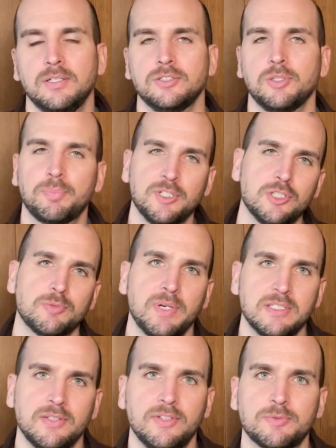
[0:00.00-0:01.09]
So purchase
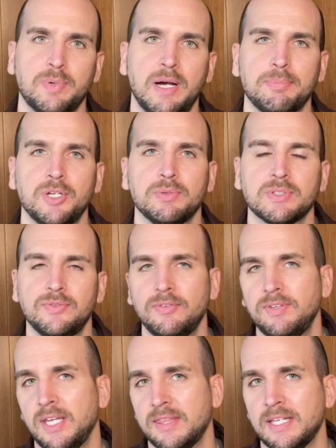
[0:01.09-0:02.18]
price of this property was
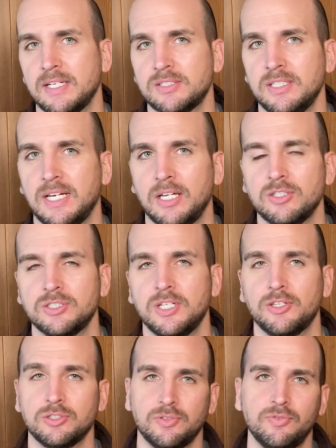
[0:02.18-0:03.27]
$58,000.
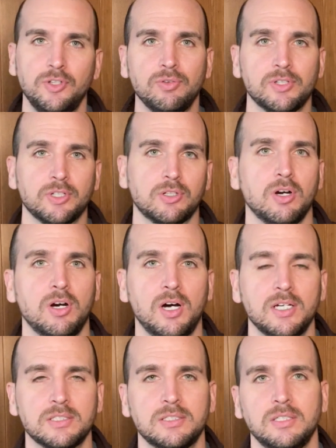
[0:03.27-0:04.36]
Now there's a few other
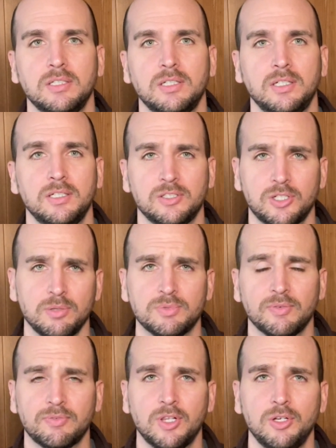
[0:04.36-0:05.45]
costs in
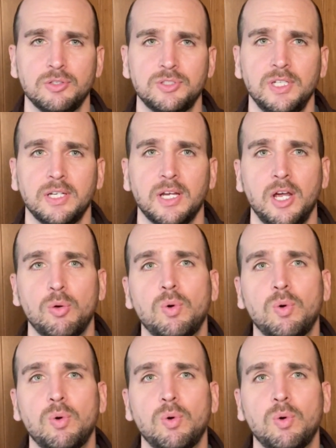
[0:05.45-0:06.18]
terms of closing.